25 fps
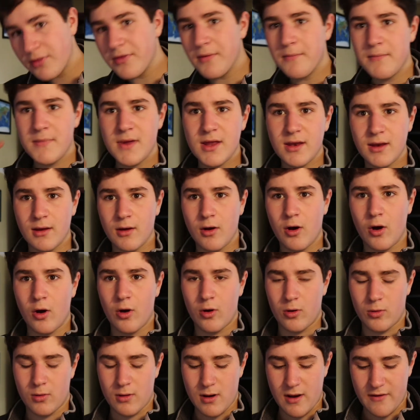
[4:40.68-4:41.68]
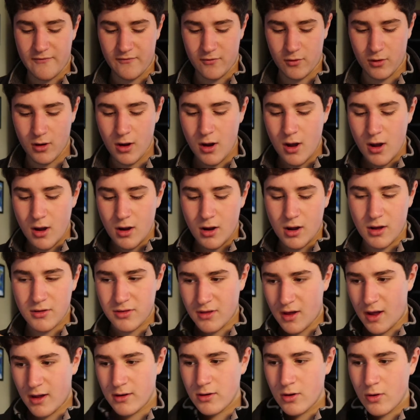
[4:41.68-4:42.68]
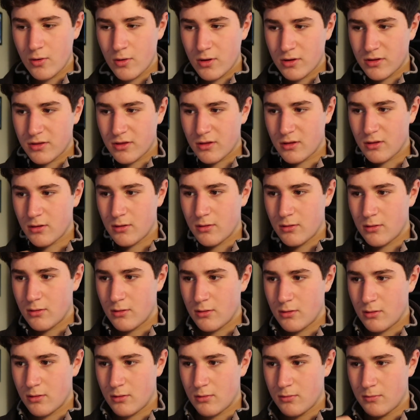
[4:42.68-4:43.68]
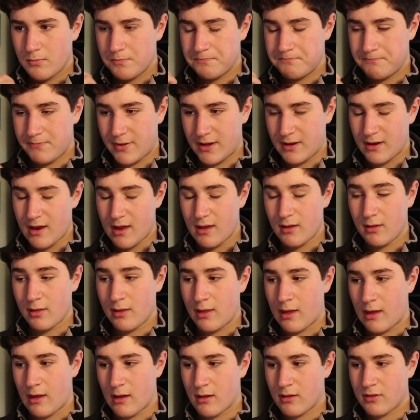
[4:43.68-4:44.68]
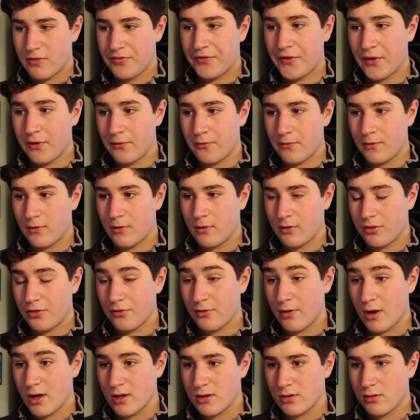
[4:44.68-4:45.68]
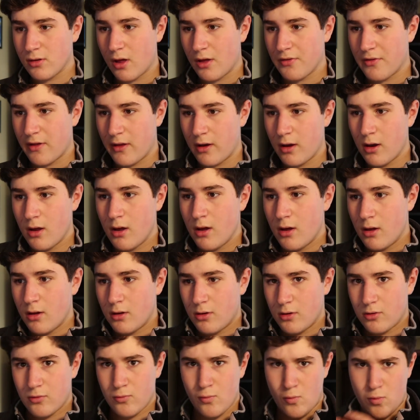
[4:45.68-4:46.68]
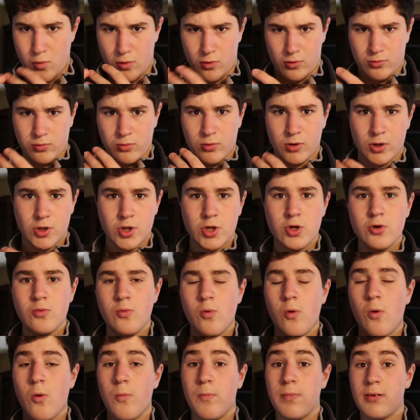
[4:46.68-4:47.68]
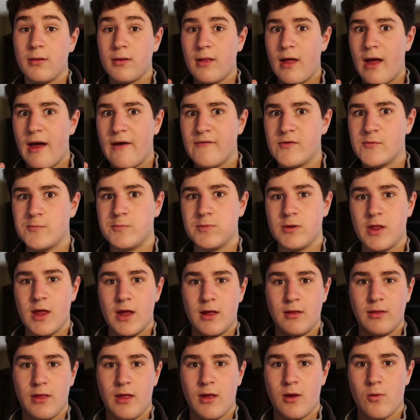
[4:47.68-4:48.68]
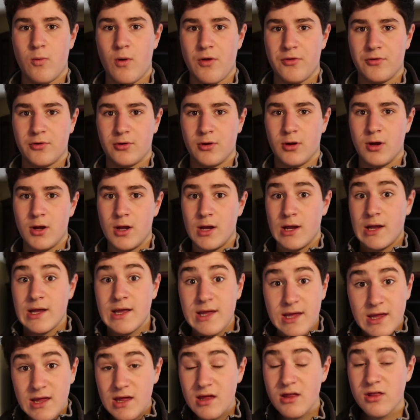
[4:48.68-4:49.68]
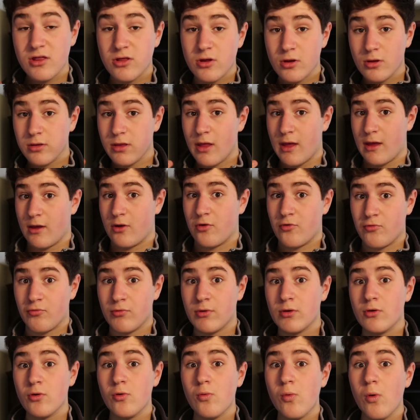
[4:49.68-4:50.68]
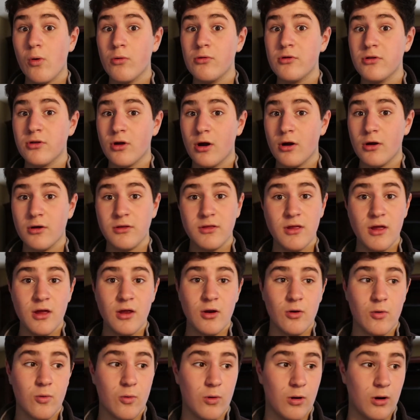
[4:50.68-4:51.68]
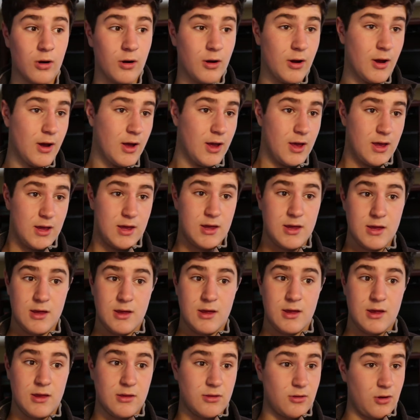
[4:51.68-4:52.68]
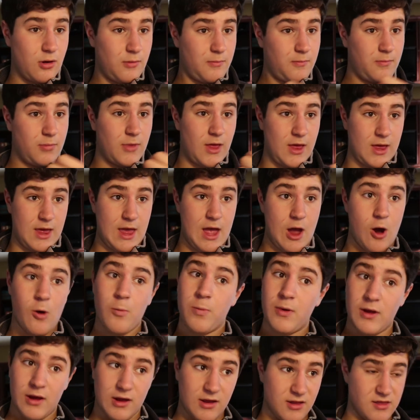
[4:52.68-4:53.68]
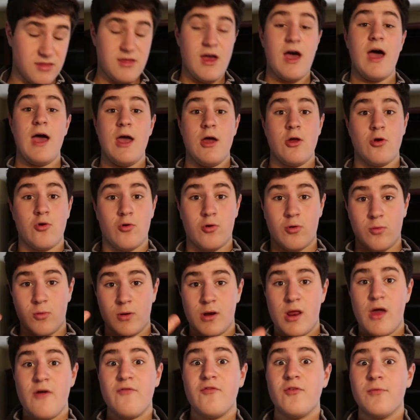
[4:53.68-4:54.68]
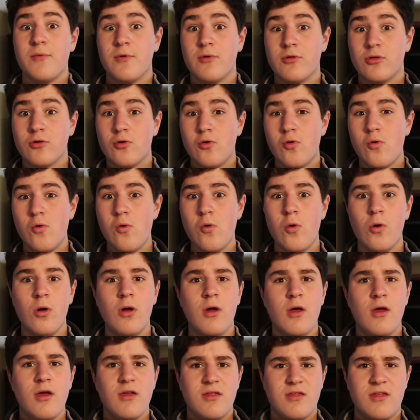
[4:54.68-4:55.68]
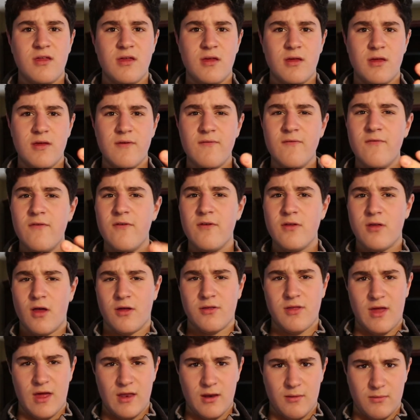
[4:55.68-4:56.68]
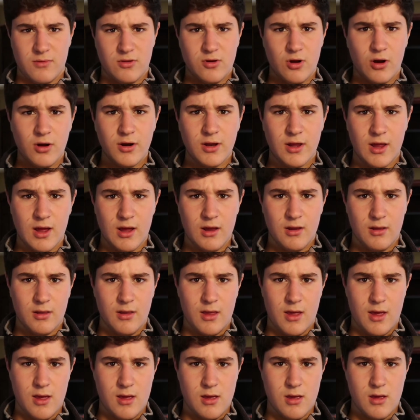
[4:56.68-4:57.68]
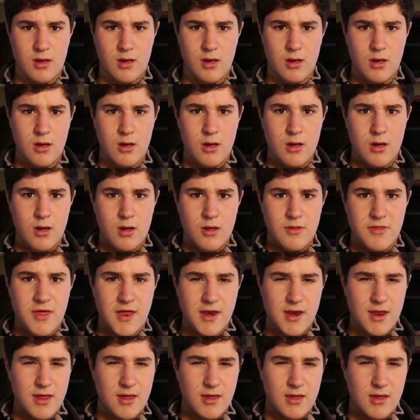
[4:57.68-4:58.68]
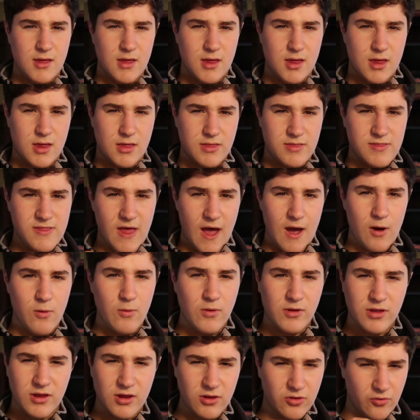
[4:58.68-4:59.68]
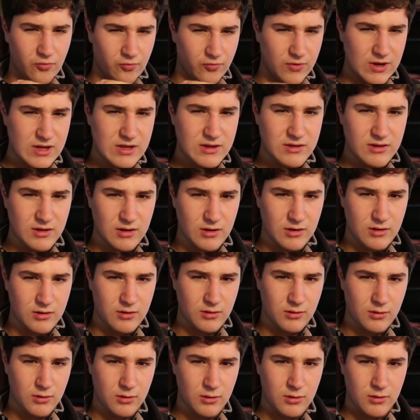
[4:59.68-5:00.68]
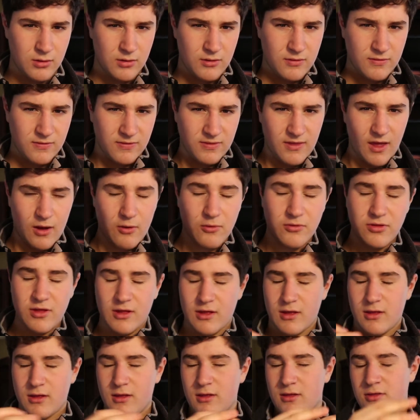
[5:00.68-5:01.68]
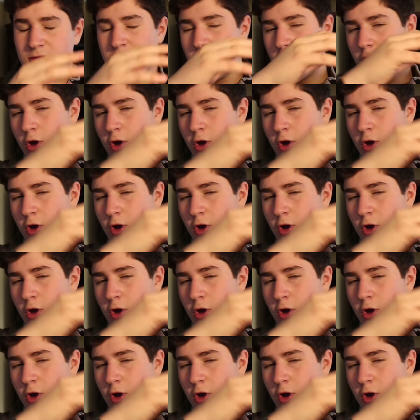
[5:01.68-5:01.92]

the meeting hall or whatever, because I know it's been like theorized a lot that World War II will have a play, like whether he's like Grindelwald starts it or he is like helping aside or whatever. But it's cool seeing, even if he does end up starting it, like that was his reason that was like the